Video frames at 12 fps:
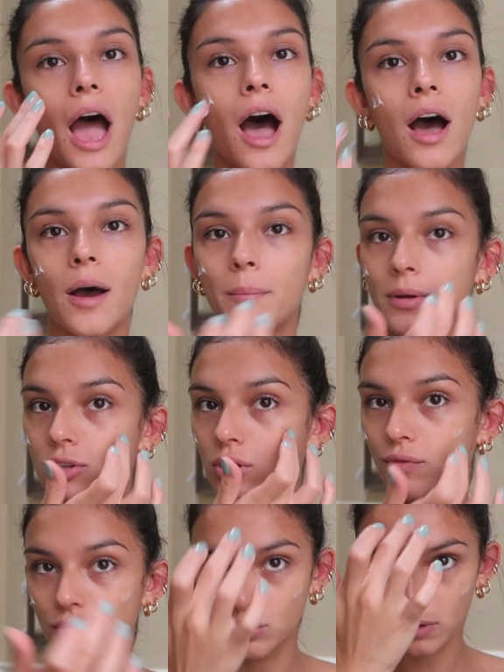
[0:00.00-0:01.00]
So
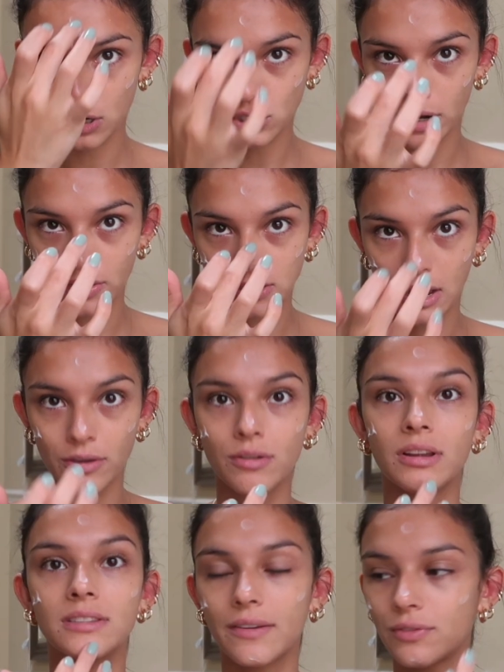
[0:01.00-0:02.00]
if you do want to try this out, you
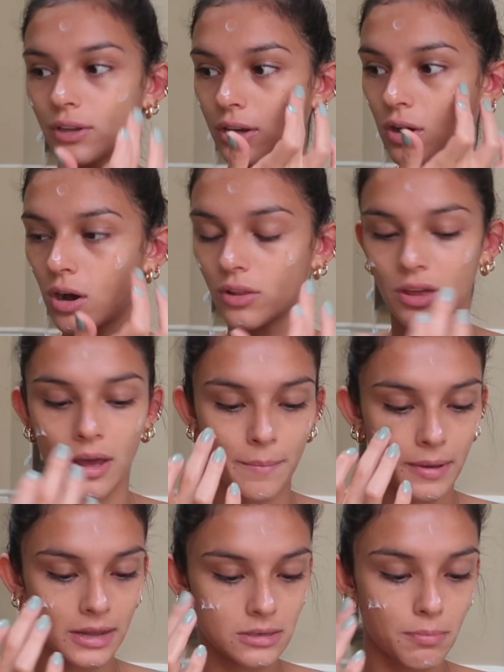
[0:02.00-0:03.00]
can definitely call
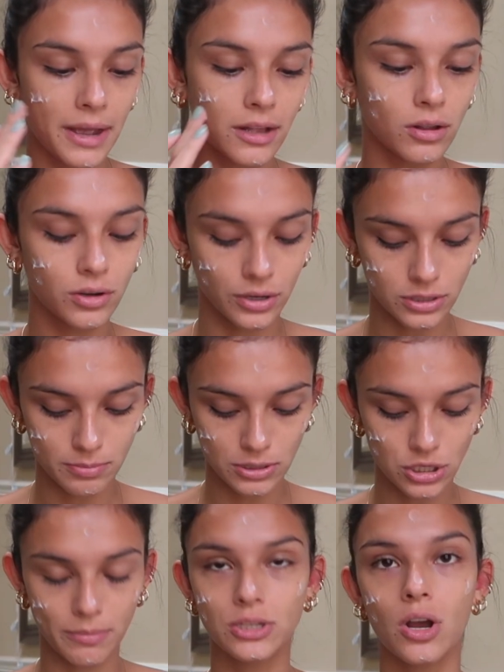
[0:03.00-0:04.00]
them. It's Michael
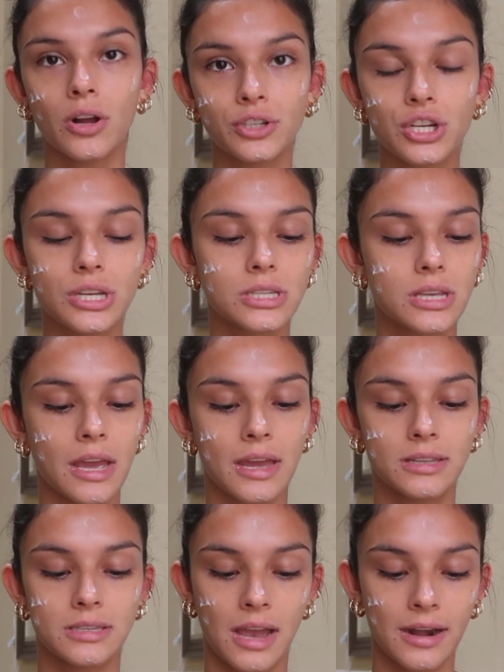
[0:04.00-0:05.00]
Kurzman Dermatologist
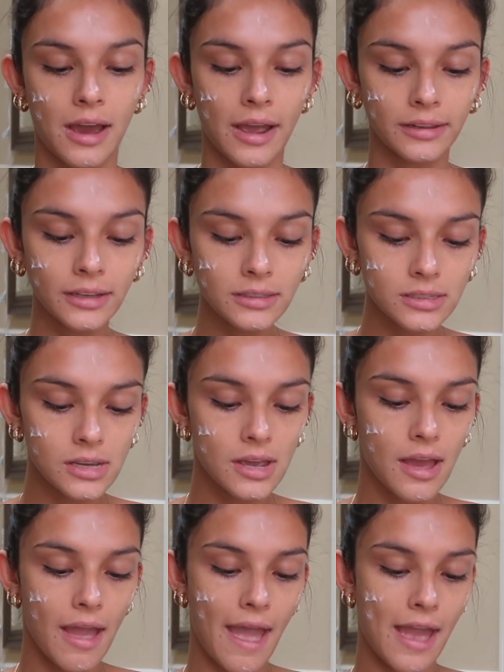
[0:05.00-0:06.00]
in Staten Island,
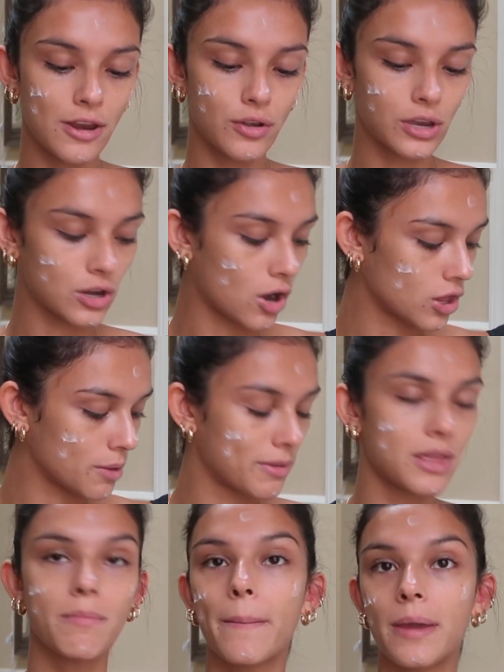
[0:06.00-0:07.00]
and you can call them
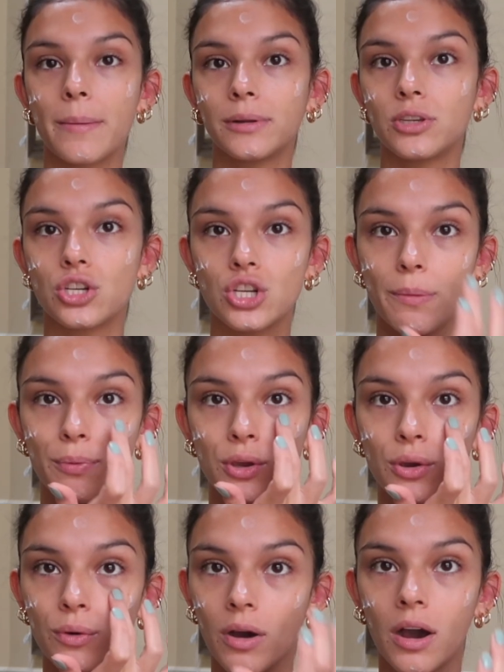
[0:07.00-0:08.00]
and they might be able to ship
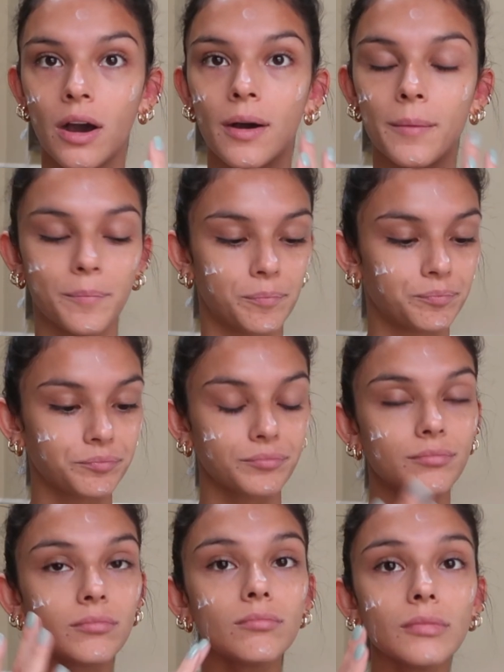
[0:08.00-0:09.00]
you
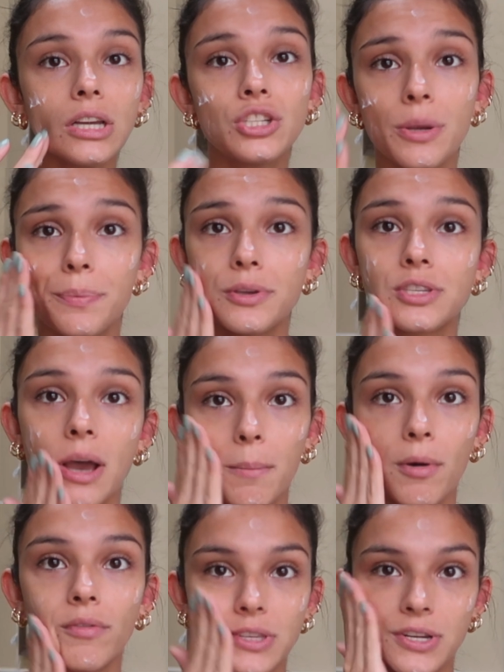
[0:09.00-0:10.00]

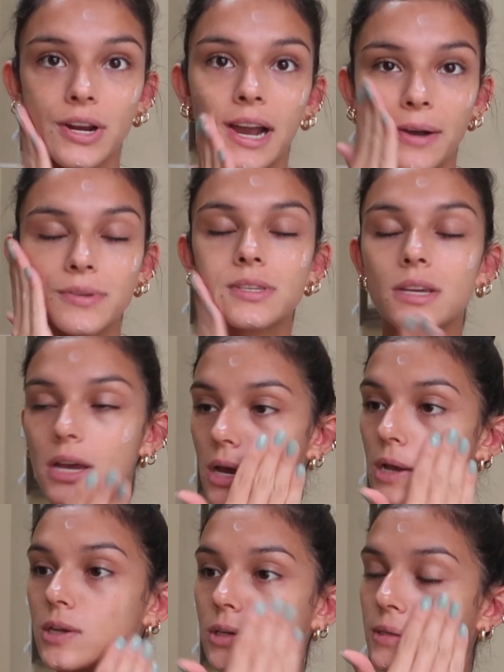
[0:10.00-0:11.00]
some over to your house.
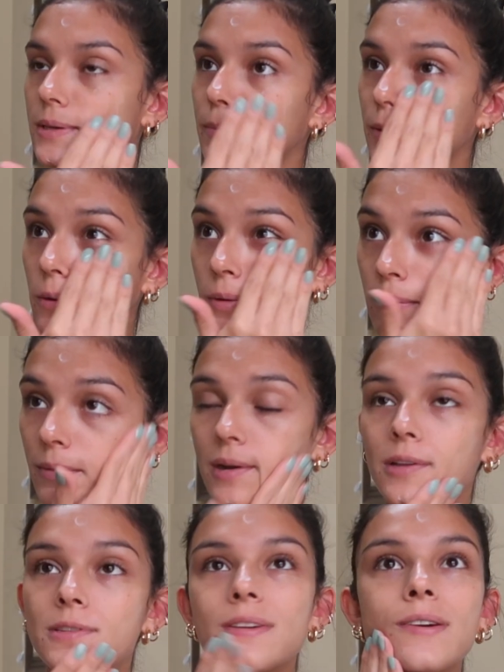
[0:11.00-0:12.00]
So simply what I'm
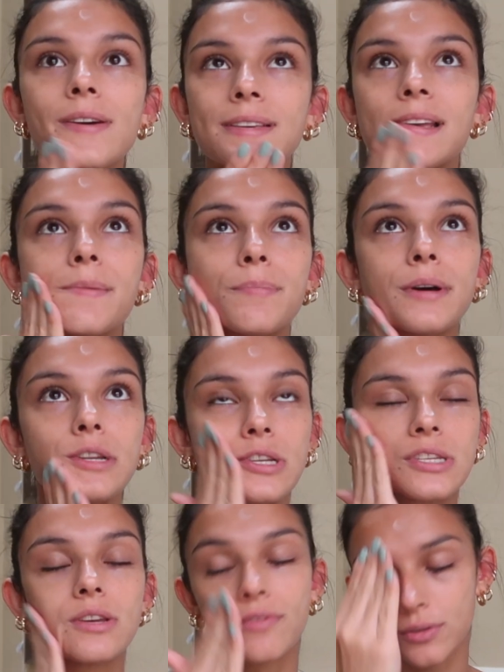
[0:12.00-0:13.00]
going to do is I put
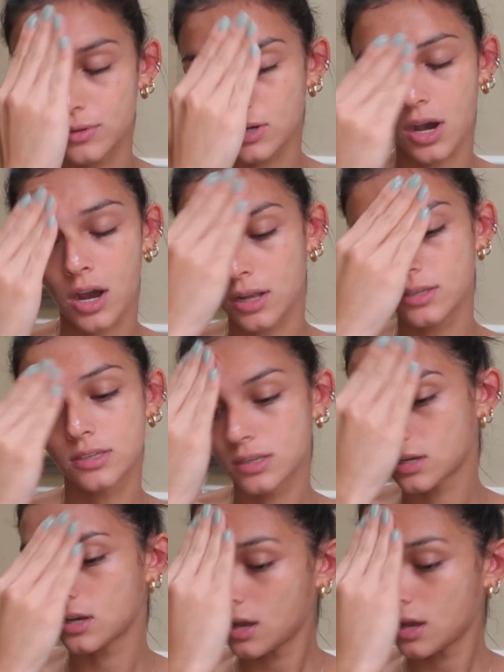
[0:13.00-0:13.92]
just a few dots.